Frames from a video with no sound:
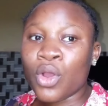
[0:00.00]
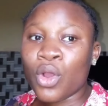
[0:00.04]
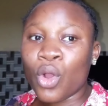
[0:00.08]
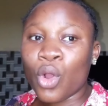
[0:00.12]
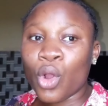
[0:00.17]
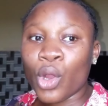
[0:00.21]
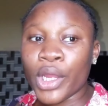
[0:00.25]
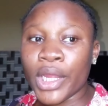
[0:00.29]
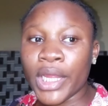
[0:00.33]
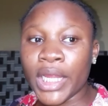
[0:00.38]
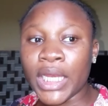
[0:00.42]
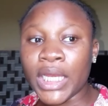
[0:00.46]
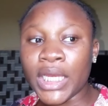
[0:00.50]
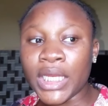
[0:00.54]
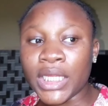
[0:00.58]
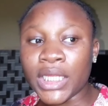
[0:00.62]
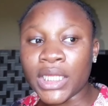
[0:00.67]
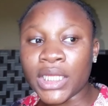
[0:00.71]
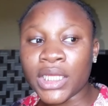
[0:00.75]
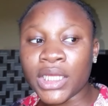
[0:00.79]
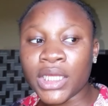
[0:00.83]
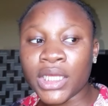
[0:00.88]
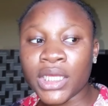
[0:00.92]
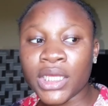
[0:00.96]
oily,
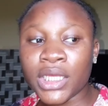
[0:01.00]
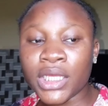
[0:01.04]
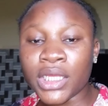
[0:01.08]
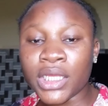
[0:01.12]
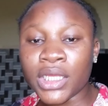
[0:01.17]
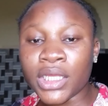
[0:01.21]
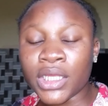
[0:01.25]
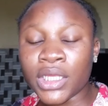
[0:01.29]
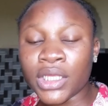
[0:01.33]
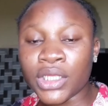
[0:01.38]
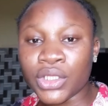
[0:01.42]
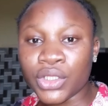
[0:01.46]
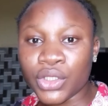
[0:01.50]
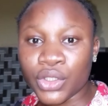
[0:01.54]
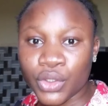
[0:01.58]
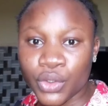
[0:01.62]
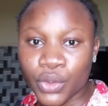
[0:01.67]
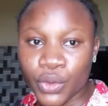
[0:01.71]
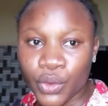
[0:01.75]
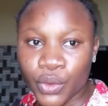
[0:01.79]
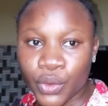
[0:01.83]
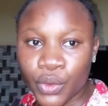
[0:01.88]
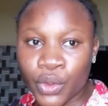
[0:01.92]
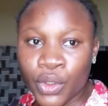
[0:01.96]
you
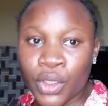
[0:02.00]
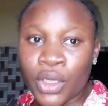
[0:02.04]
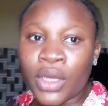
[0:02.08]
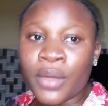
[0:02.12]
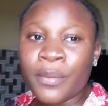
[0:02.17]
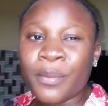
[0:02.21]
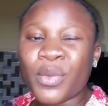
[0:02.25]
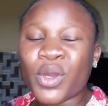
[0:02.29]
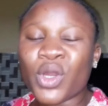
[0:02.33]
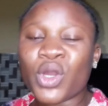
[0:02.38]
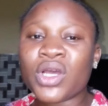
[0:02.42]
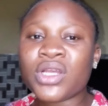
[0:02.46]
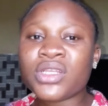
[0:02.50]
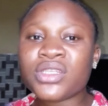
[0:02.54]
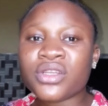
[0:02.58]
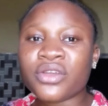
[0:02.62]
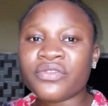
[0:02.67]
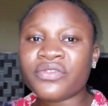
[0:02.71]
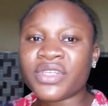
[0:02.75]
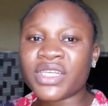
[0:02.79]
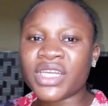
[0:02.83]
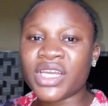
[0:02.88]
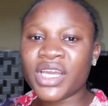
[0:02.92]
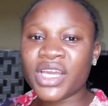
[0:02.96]
know, because of
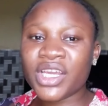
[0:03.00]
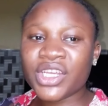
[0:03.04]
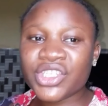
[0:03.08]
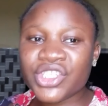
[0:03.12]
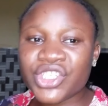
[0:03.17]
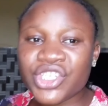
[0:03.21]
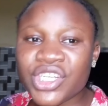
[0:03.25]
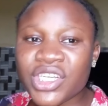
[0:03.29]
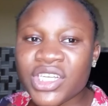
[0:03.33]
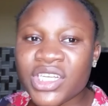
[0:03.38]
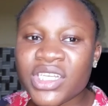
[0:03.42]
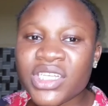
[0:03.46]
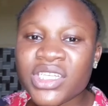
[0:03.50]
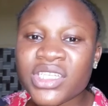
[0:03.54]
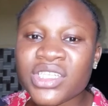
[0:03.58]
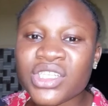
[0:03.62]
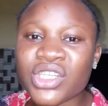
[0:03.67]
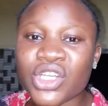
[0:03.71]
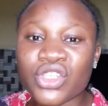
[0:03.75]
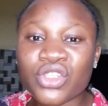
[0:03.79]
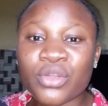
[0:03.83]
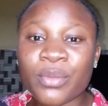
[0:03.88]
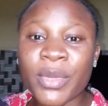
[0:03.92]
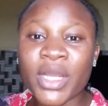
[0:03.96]
the itches.
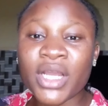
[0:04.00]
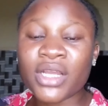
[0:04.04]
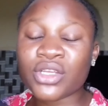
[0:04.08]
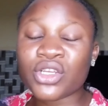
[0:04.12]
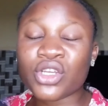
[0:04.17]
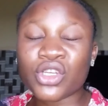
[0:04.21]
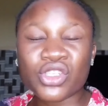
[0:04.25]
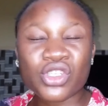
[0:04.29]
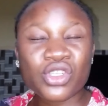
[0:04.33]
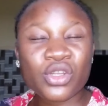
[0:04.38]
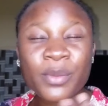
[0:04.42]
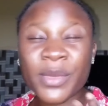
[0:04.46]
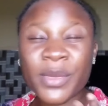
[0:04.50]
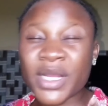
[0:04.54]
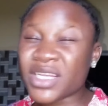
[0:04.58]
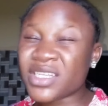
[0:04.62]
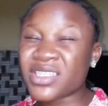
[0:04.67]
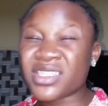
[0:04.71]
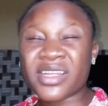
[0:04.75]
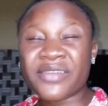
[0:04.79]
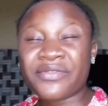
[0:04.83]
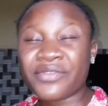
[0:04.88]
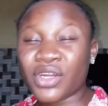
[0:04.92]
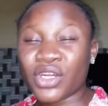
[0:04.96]
Your stomach is definitely
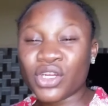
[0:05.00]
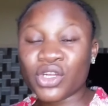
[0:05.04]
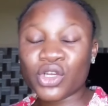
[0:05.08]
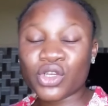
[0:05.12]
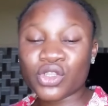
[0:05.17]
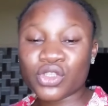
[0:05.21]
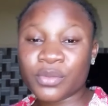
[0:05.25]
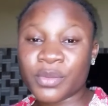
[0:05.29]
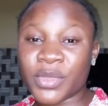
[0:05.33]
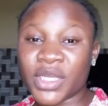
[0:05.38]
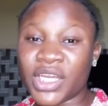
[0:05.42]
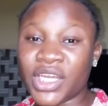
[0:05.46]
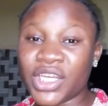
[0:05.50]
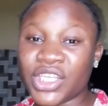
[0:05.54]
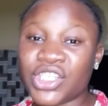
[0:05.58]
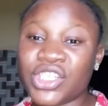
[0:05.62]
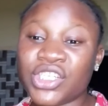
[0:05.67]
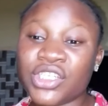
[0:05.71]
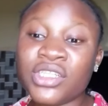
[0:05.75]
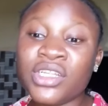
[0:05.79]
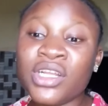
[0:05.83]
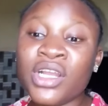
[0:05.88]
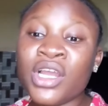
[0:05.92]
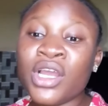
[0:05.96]
going to be
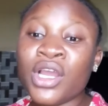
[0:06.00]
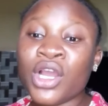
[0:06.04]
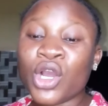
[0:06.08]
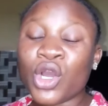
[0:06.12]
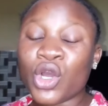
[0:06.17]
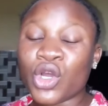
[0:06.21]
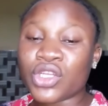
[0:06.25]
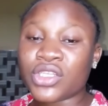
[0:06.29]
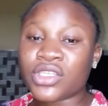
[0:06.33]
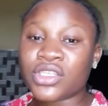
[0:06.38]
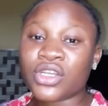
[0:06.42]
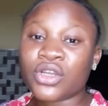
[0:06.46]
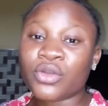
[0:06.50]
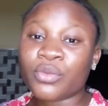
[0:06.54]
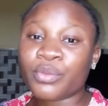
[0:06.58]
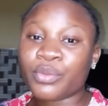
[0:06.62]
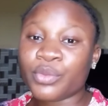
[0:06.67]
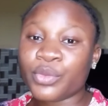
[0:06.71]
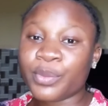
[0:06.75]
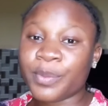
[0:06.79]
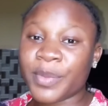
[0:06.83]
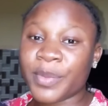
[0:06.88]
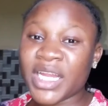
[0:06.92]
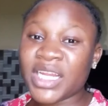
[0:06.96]
itching because your
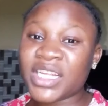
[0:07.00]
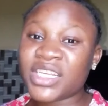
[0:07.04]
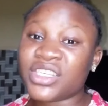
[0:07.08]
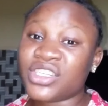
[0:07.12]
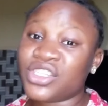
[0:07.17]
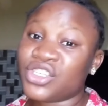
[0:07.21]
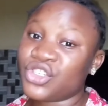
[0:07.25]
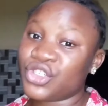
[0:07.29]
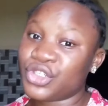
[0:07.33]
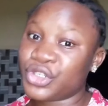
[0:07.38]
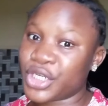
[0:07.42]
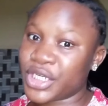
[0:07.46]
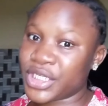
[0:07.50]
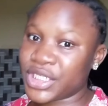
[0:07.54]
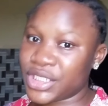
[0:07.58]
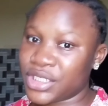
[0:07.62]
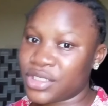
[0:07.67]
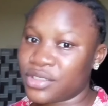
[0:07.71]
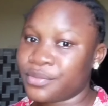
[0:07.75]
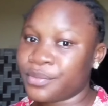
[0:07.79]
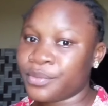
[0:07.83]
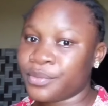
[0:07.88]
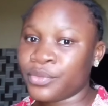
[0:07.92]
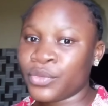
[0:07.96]
belly is
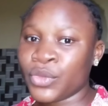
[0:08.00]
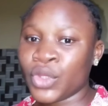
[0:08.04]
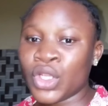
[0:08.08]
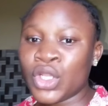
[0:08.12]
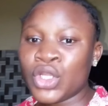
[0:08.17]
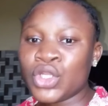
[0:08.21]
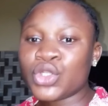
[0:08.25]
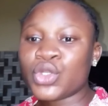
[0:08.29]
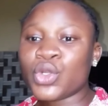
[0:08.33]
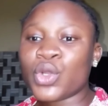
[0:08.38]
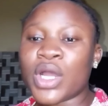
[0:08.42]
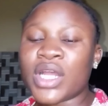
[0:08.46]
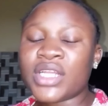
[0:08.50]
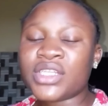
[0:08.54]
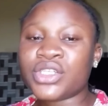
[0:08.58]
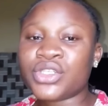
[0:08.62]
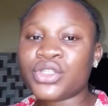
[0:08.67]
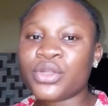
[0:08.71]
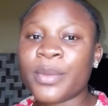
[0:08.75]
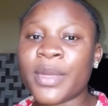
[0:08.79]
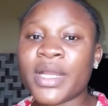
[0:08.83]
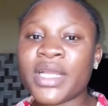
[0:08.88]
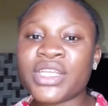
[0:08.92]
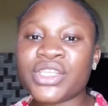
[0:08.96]
stretching. So as your
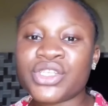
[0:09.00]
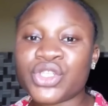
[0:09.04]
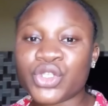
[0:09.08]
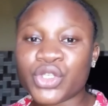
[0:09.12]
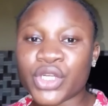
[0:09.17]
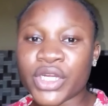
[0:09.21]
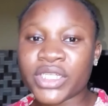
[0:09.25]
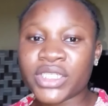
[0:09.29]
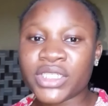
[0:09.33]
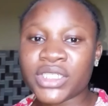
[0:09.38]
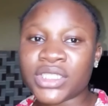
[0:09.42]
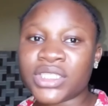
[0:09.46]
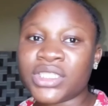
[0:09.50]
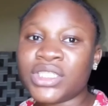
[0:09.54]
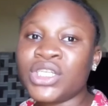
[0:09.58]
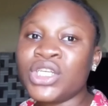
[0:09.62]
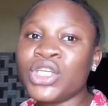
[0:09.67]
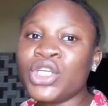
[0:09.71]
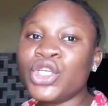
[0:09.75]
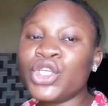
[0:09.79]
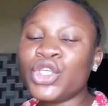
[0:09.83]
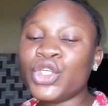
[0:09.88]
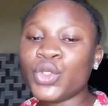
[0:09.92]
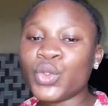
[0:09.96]
stomach is stretching,
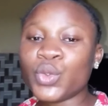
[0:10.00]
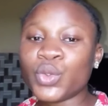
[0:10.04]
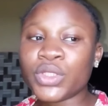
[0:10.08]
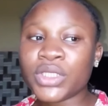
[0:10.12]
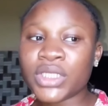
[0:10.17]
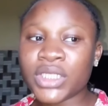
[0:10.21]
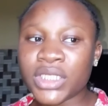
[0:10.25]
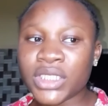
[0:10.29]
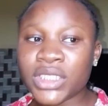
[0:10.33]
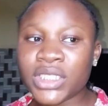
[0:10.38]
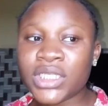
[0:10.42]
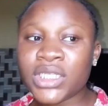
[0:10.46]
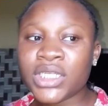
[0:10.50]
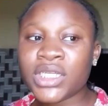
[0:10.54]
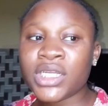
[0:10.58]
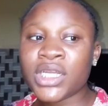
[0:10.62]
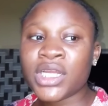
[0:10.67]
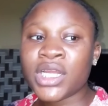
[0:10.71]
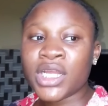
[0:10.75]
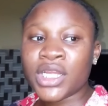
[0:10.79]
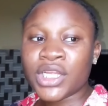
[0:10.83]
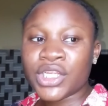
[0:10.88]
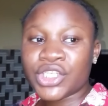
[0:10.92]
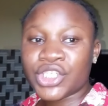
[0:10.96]
you need
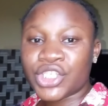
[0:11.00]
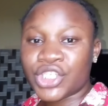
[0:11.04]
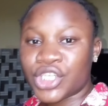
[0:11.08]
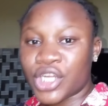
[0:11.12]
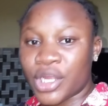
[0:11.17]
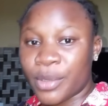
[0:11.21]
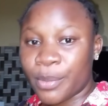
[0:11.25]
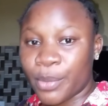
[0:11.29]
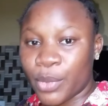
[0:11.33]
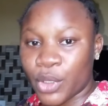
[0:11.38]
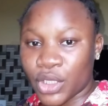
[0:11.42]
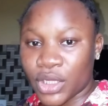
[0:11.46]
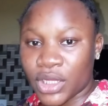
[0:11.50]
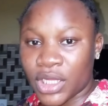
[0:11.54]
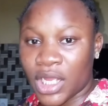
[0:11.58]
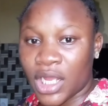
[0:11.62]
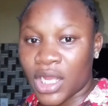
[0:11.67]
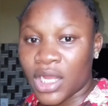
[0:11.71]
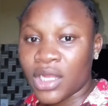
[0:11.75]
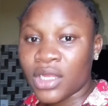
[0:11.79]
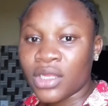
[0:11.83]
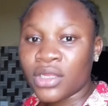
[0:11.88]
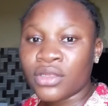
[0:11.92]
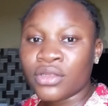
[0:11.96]
shea butter
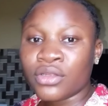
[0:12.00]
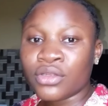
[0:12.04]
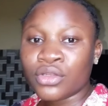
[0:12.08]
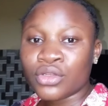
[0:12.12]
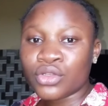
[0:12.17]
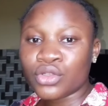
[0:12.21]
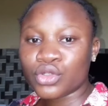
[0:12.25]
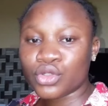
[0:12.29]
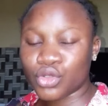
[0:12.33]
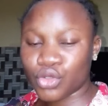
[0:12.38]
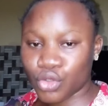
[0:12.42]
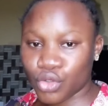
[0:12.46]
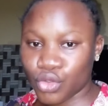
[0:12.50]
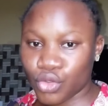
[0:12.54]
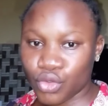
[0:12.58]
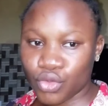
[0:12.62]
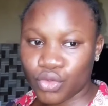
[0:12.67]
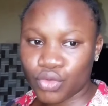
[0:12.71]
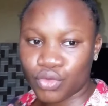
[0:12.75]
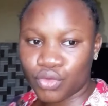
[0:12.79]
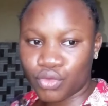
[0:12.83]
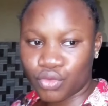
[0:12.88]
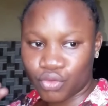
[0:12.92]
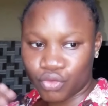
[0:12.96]
to
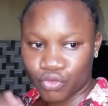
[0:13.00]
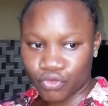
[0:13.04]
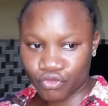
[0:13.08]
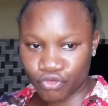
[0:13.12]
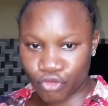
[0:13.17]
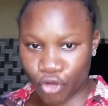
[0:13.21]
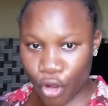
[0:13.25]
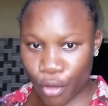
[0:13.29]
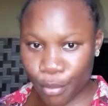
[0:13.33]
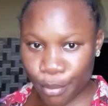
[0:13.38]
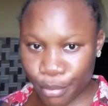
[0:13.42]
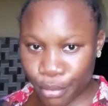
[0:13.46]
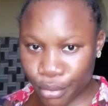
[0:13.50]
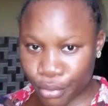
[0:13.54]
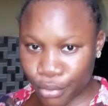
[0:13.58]
rub